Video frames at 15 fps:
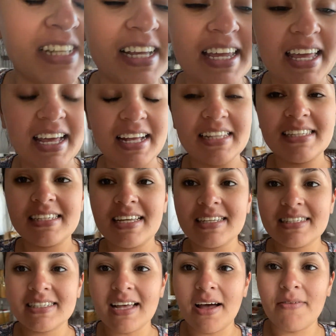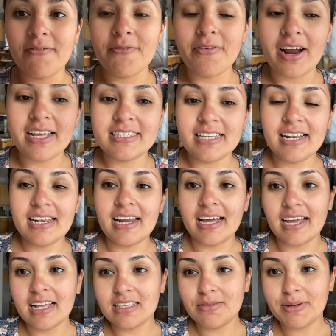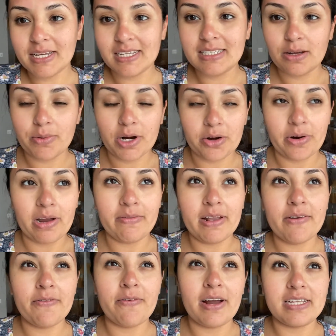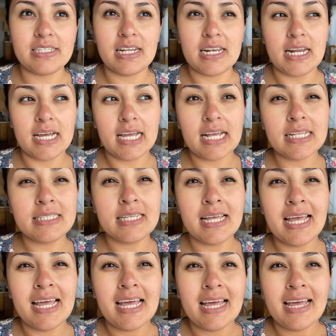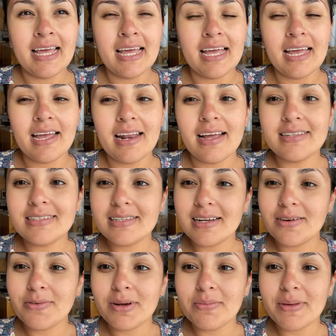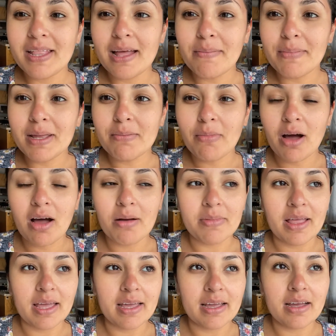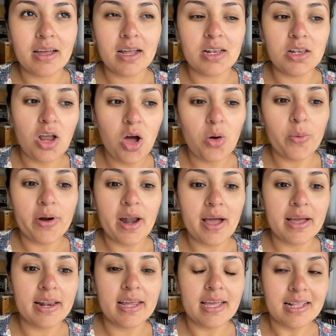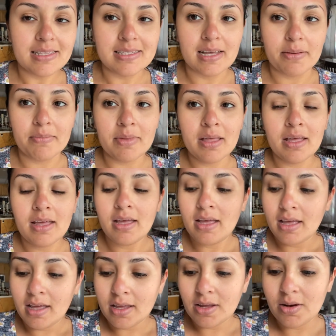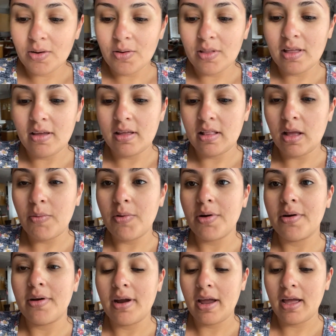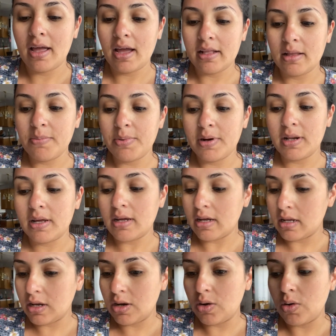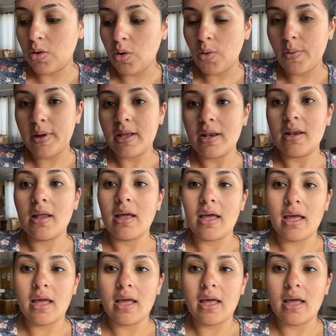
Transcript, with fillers: the kids some fries and nuggets because they were craving fries and nuggets. And I just didn't want to be that mean mom like, no, we're not going to get some you know, they, they were acting pretty good, you know, going